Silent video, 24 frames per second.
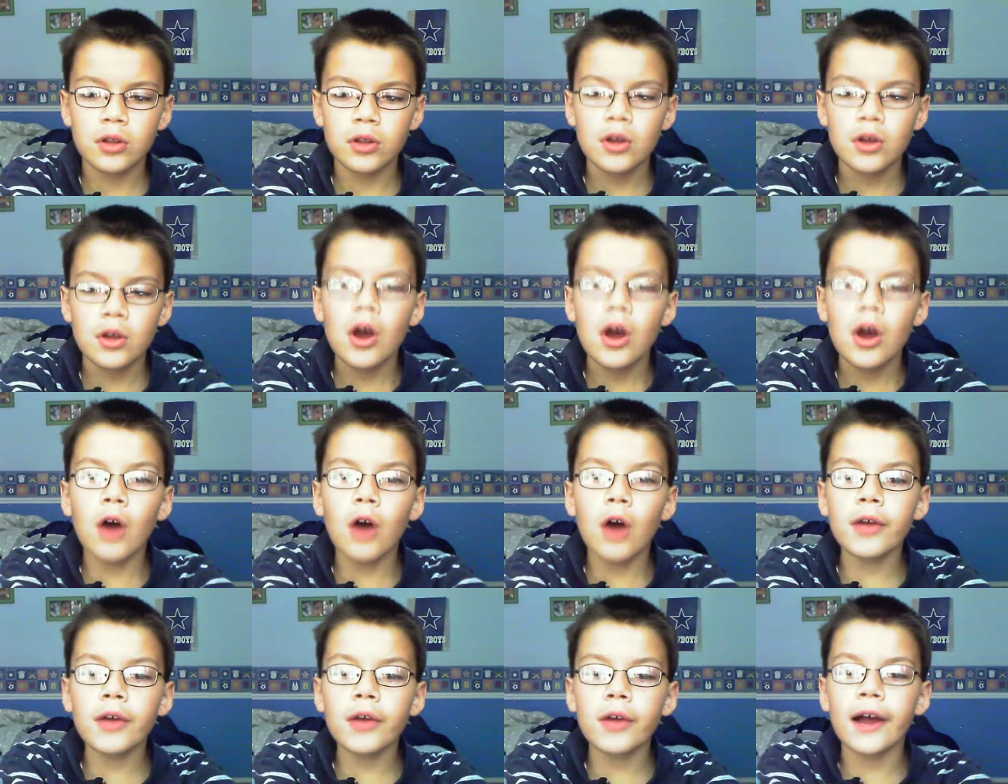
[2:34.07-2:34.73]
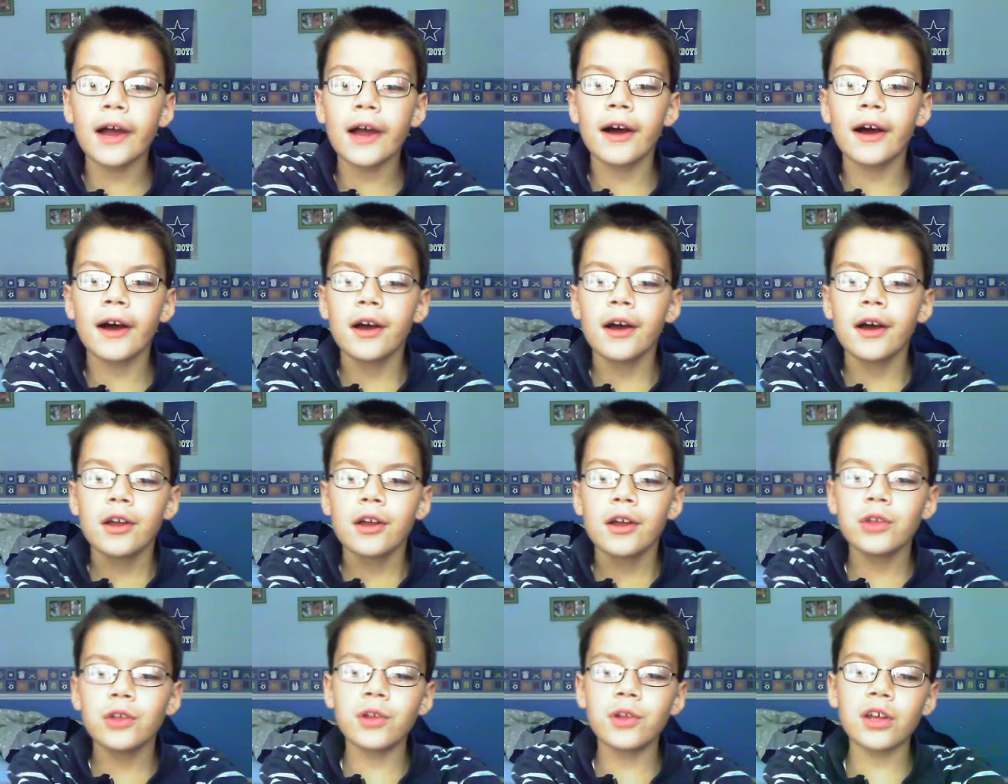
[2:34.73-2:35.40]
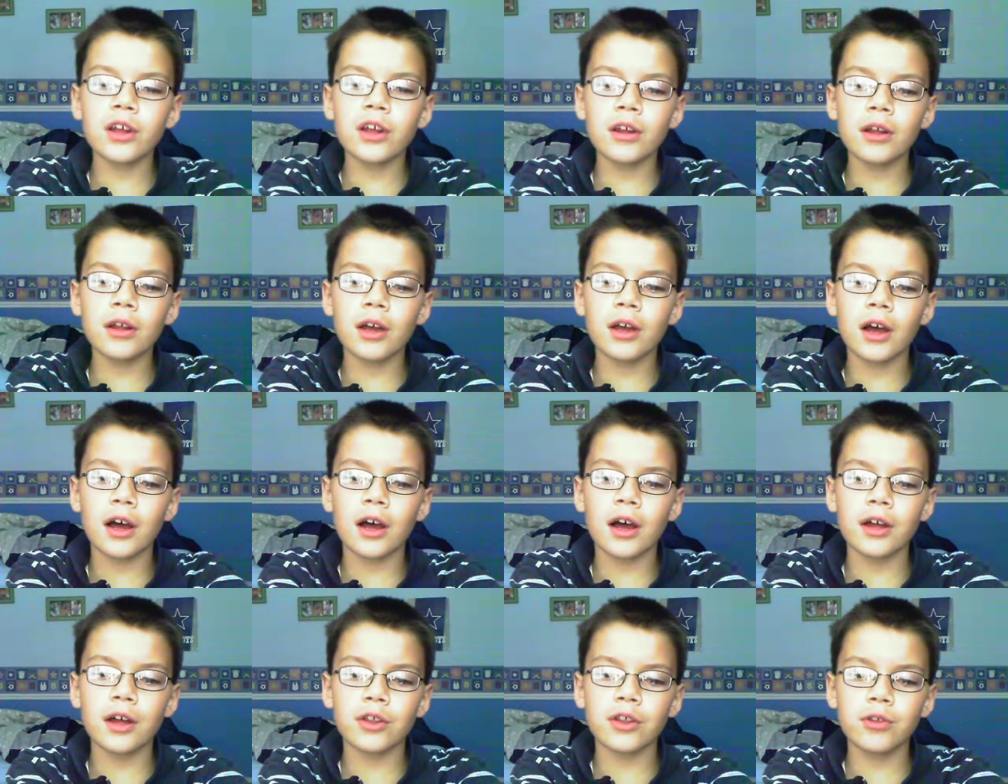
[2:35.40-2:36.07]
Oh yeah, you need
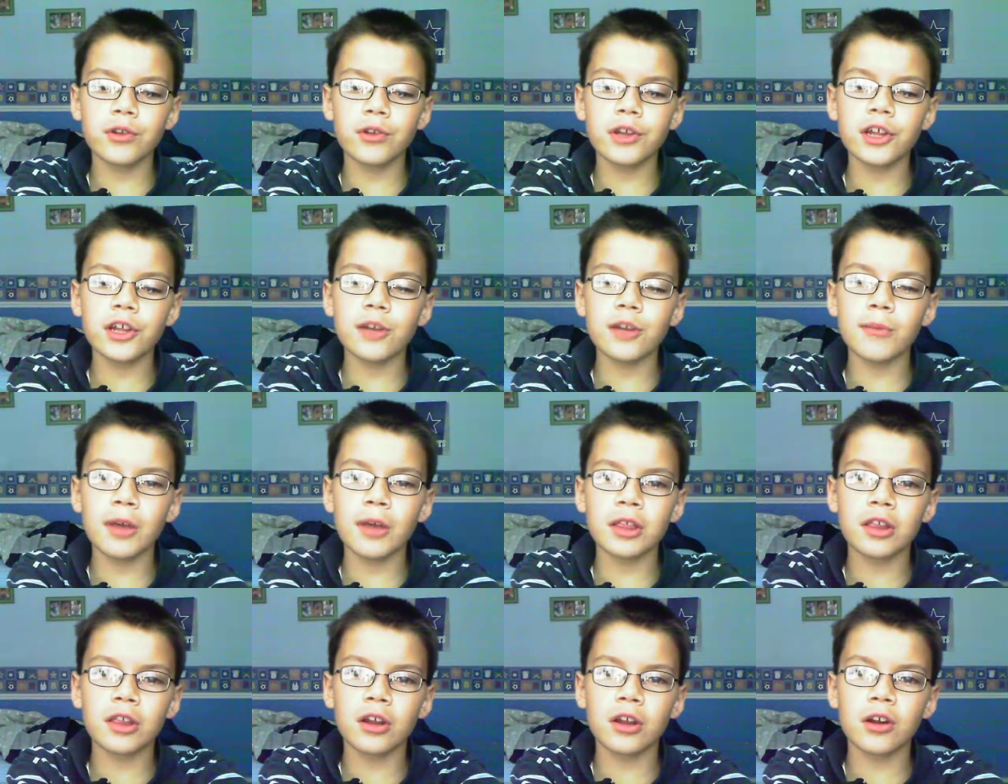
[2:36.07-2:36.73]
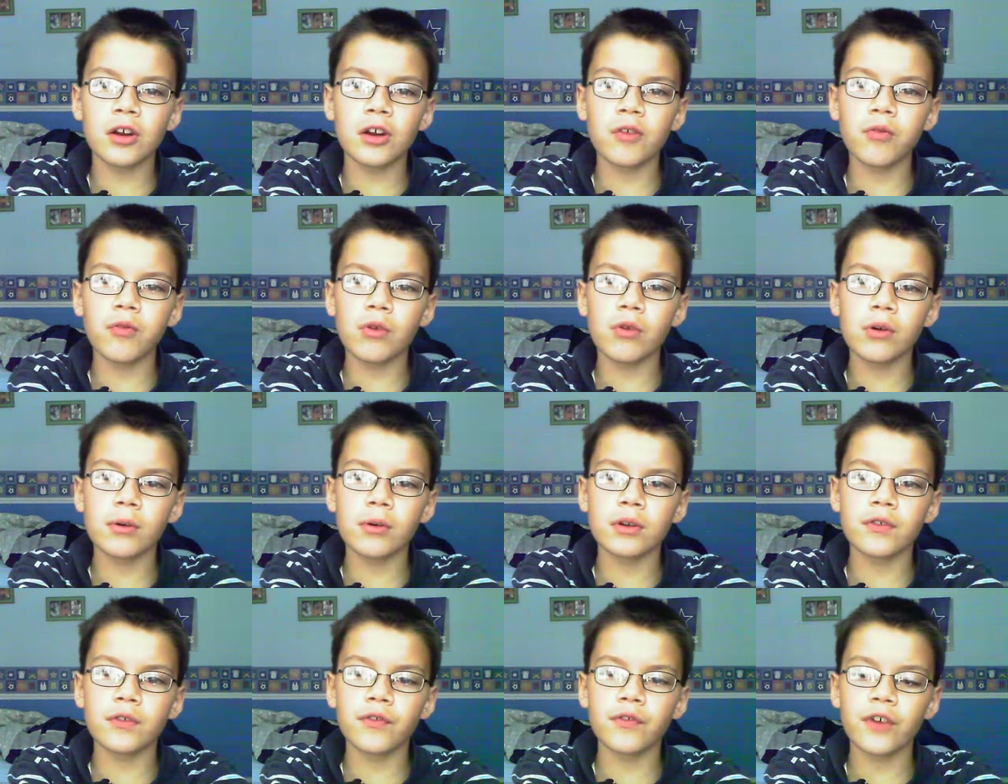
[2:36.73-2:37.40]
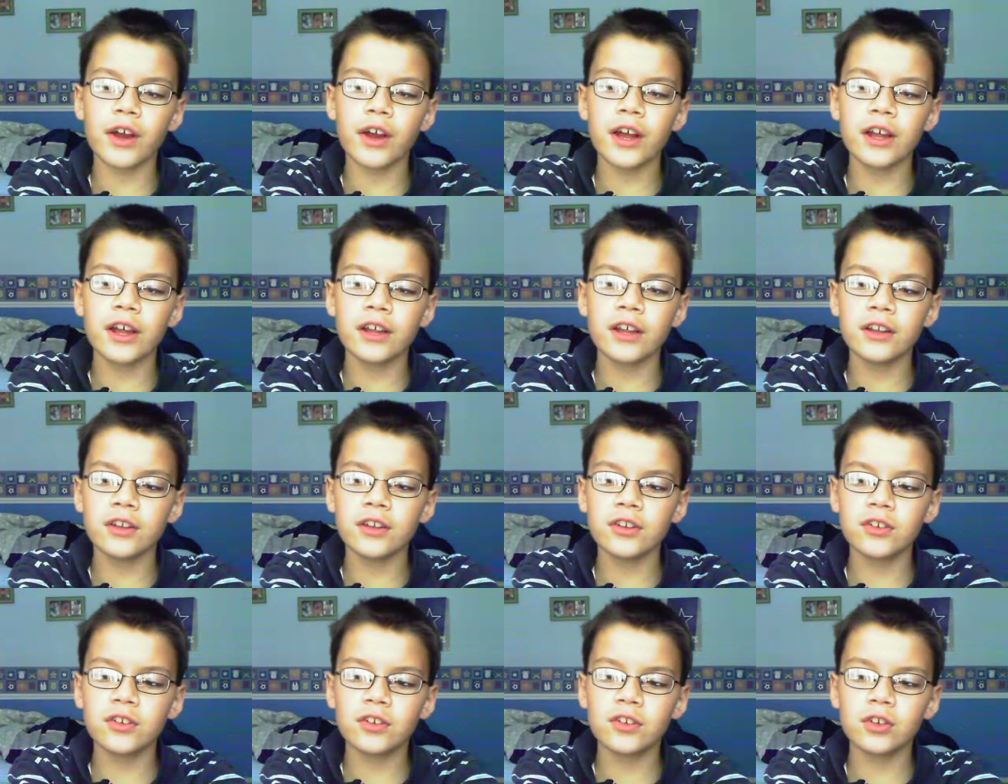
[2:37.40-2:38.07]
uh you need to make the Nerf War with friends.